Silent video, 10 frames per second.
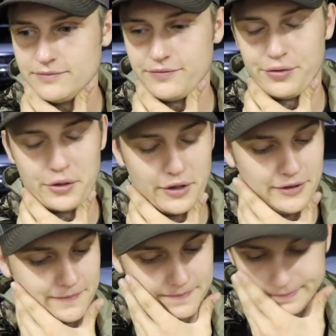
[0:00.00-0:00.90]

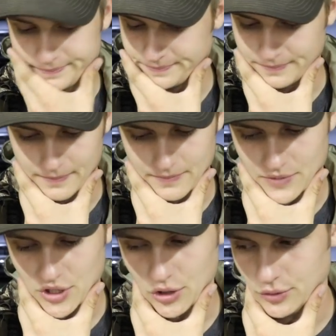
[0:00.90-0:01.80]
for,
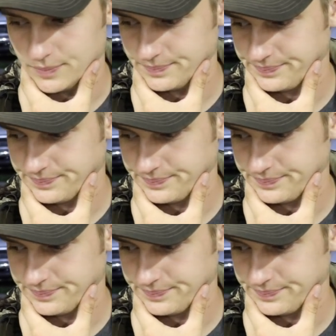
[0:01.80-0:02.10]
shoot.